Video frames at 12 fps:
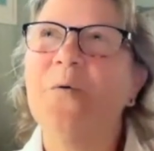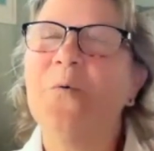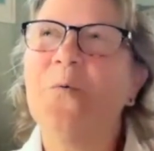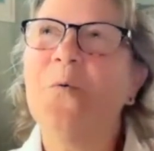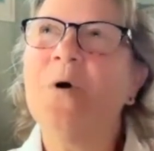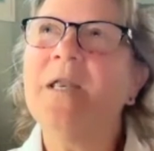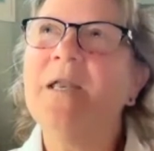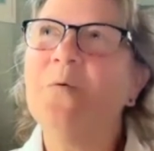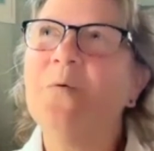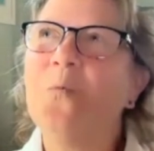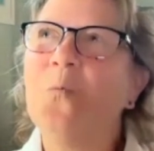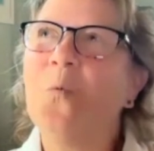what
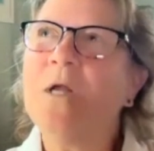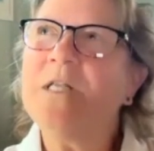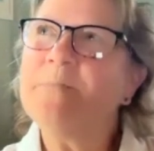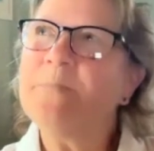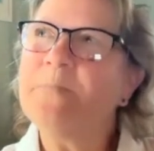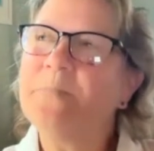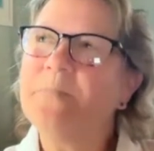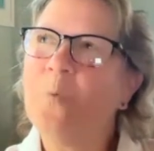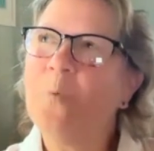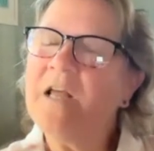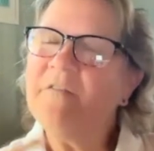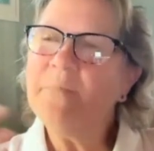what's
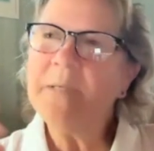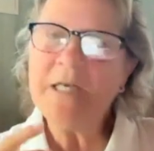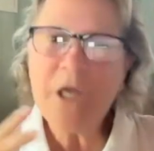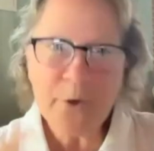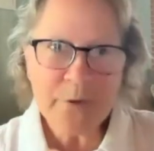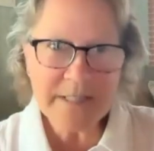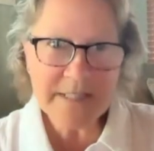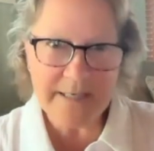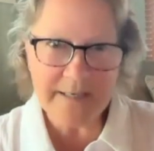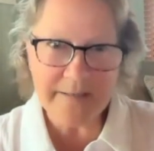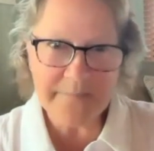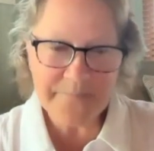what I've been
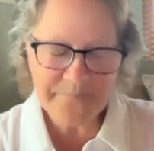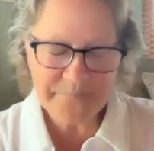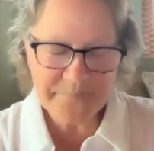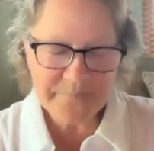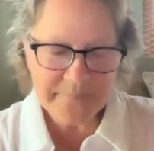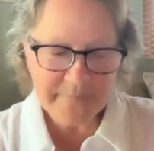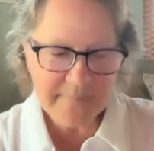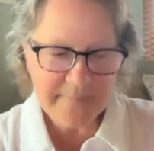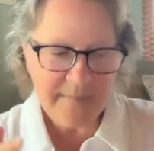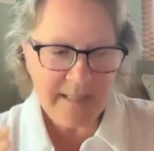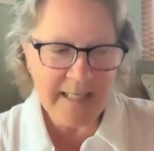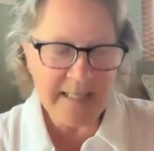noticing
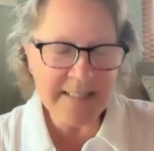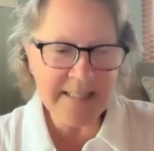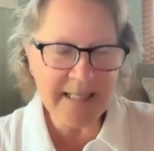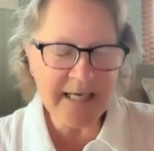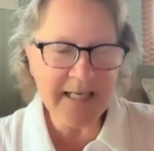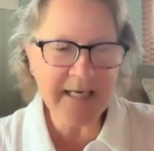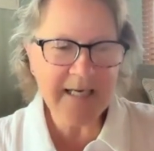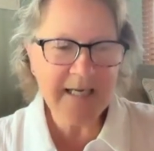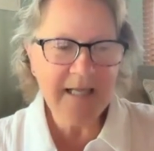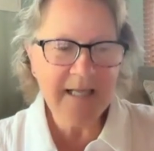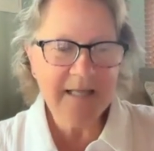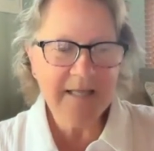is that
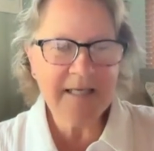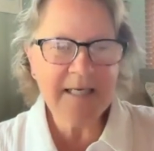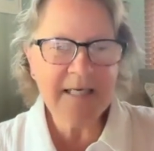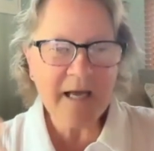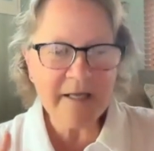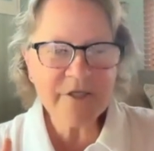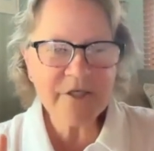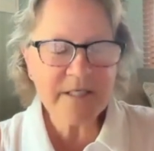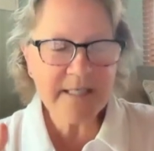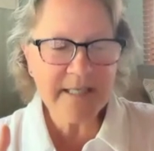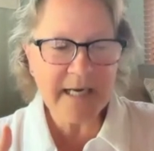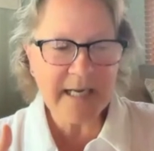the
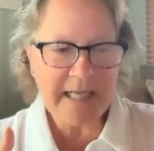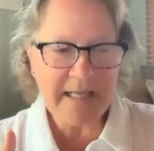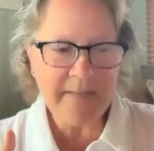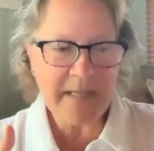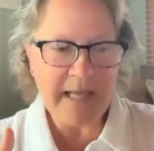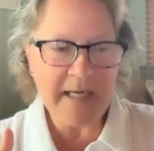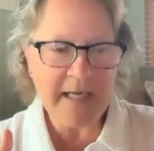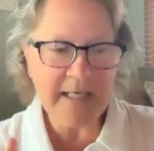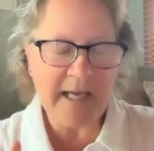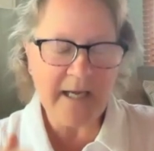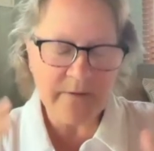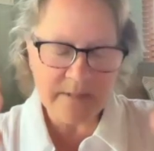nudges that I keep getting
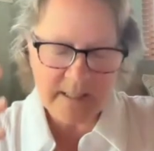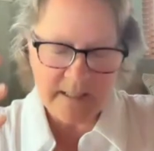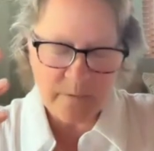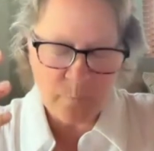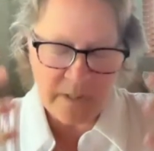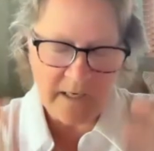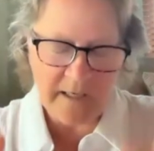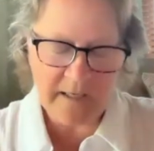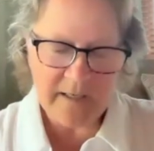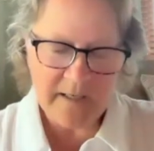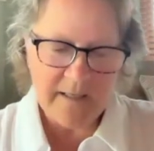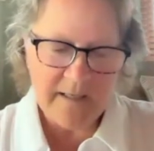now, it's like when I
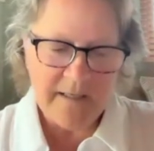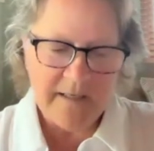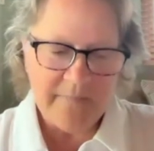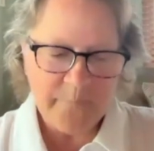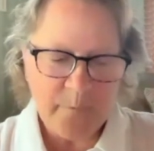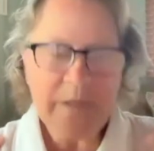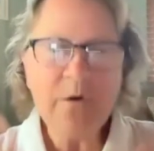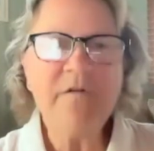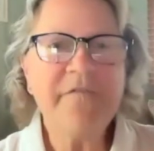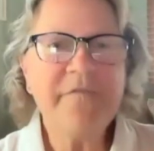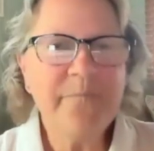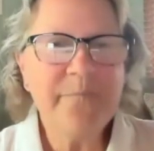we all
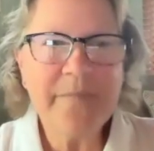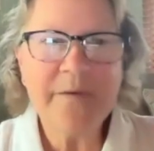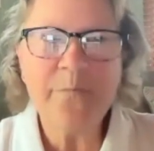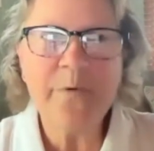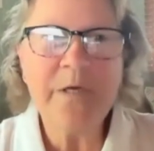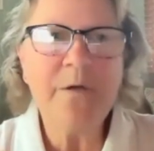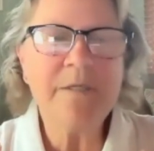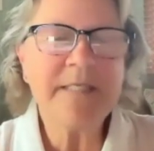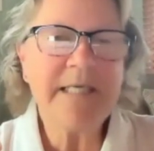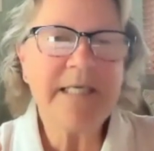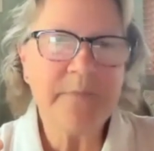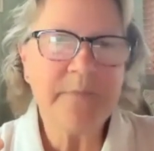we all
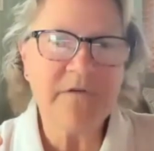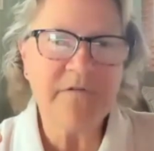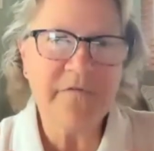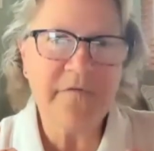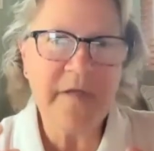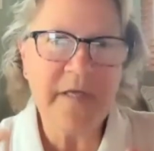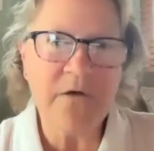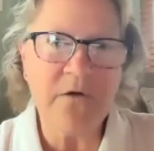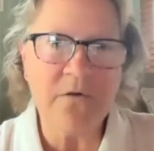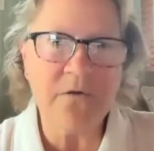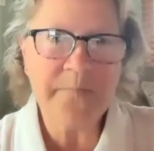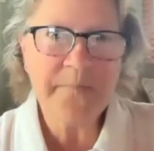seem to
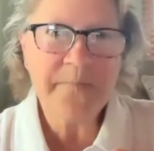feel